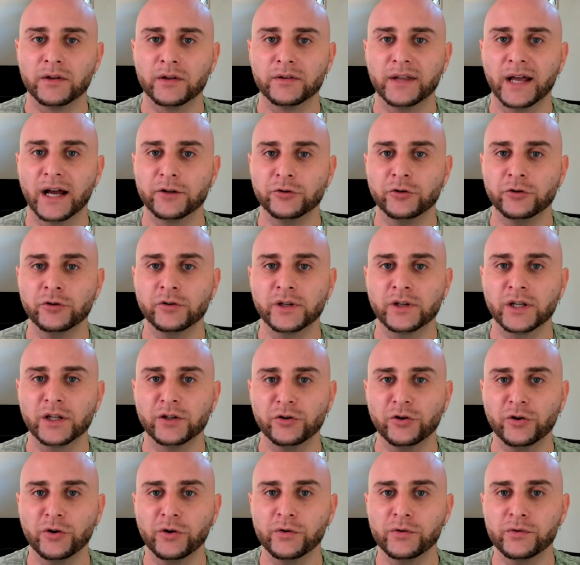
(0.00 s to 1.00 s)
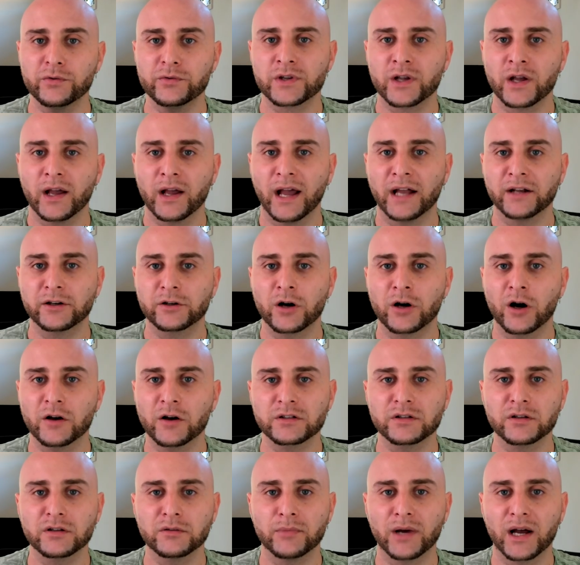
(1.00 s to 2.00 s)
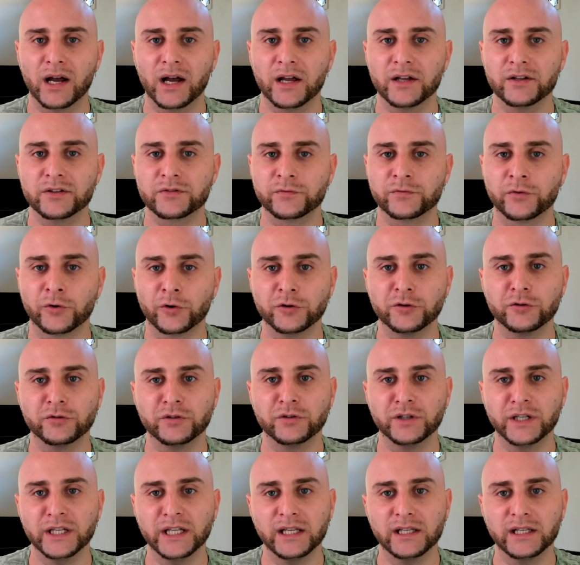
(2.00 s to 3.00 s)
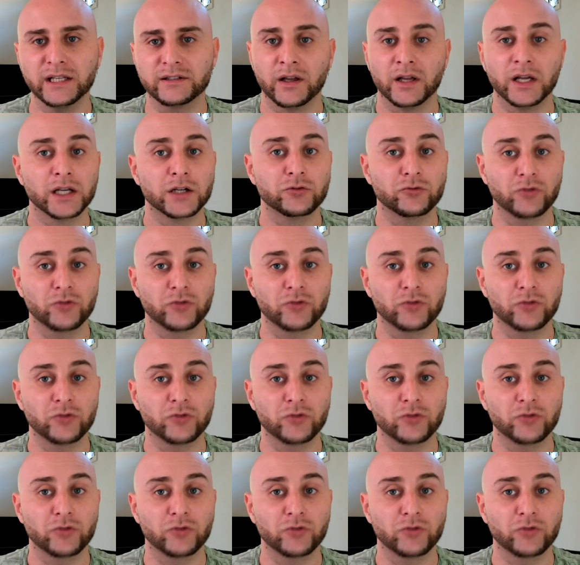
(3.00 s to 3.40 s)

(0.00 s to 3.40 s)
that you can use and customize for your needs.